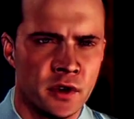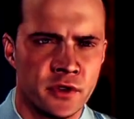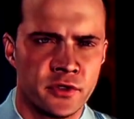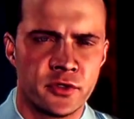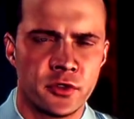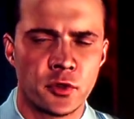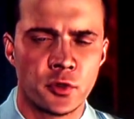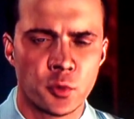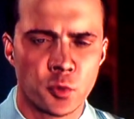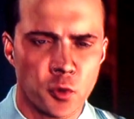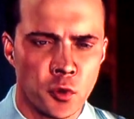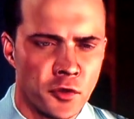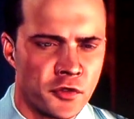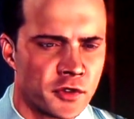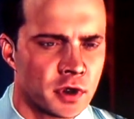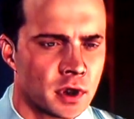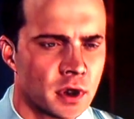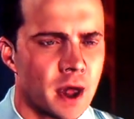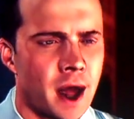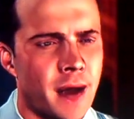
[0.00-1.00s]
So the
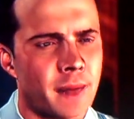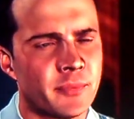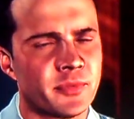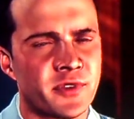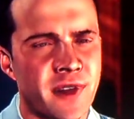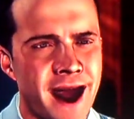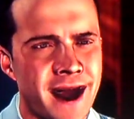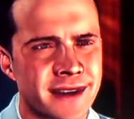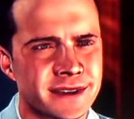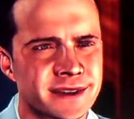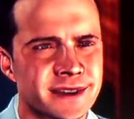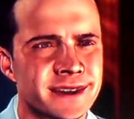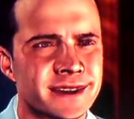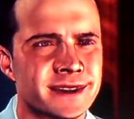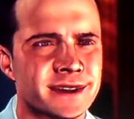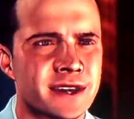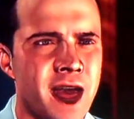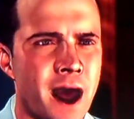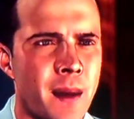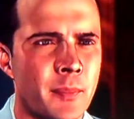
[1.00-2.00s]
roof collapsed,
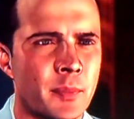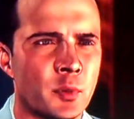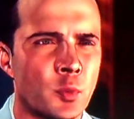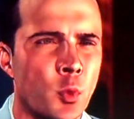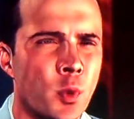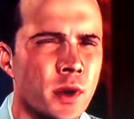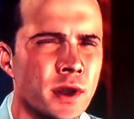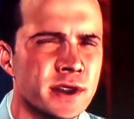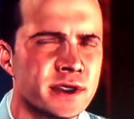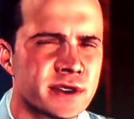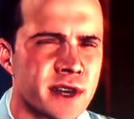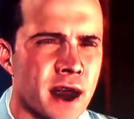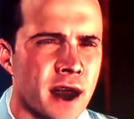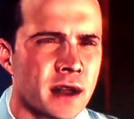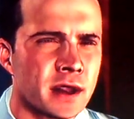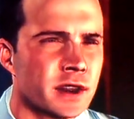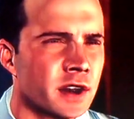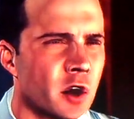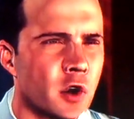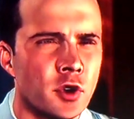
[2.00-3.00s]
accidents happened. What
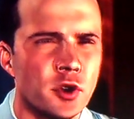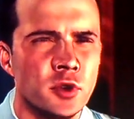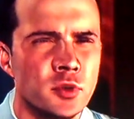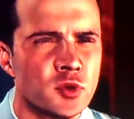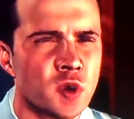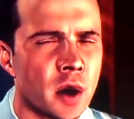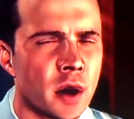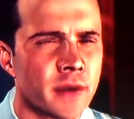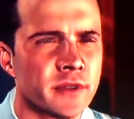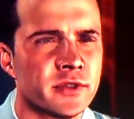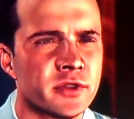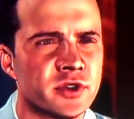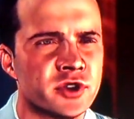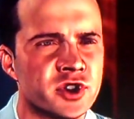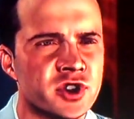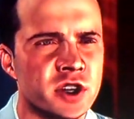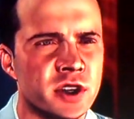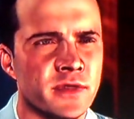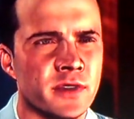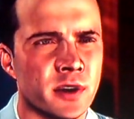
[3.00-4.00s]
exactly are you trying to
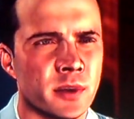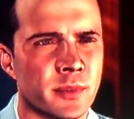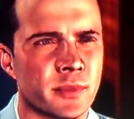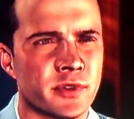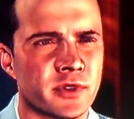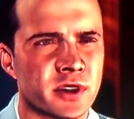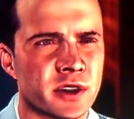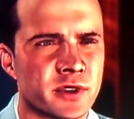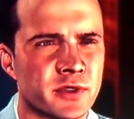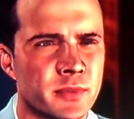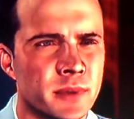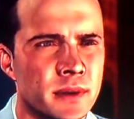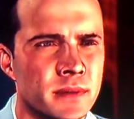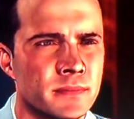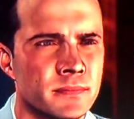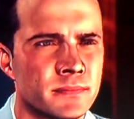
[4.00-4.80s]
achieve here, Ms. Lutzman?